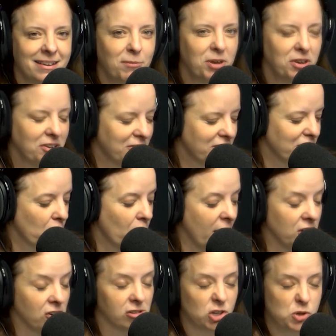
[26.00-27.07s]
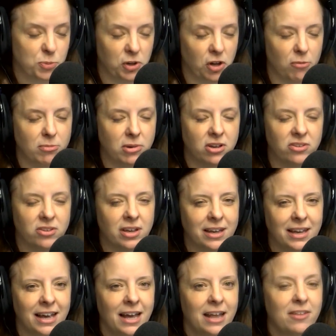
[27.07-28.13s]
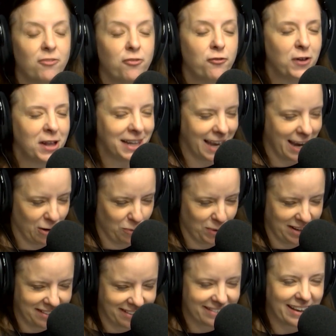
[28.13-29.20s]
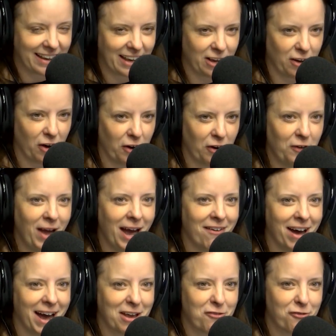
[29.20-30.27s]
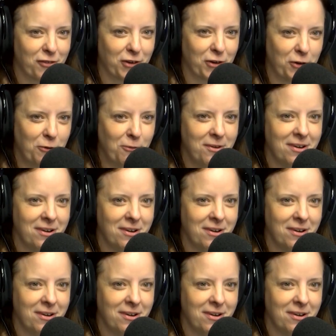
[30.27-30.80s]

Someone who's quite knowledgeable on music. Phil Edwards, CEO. How are you, Phil?